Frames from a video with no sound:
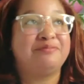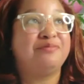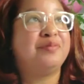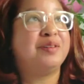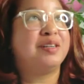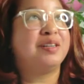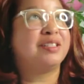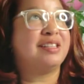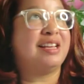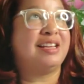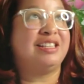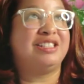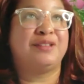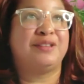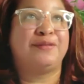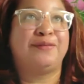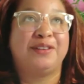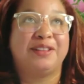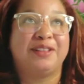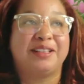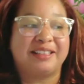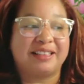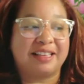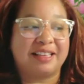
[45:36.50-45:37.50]
books I just
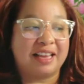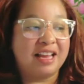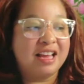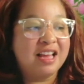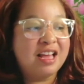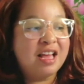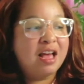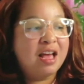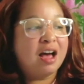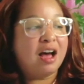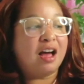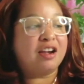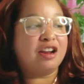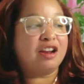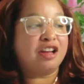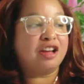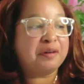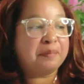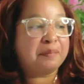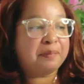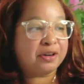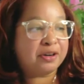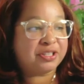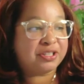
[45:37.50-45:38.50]
feel like that.
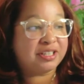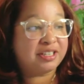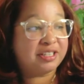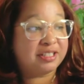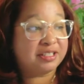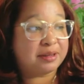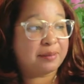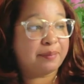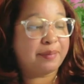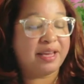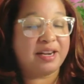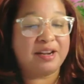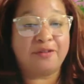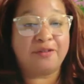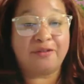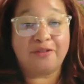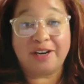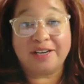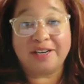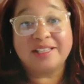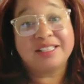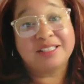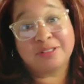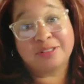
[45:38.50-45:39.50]
Another person is Amanda
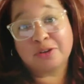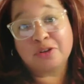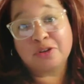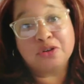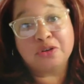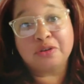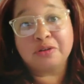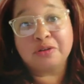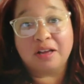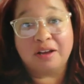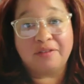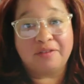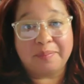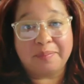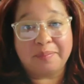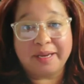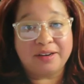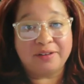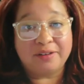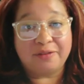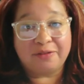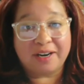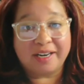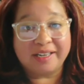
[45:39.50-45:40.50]
Frances. So you'll love
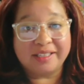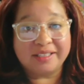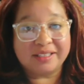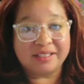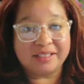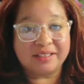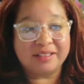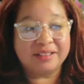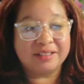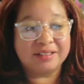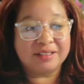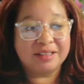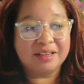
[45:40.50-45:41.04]
Amanda Frances.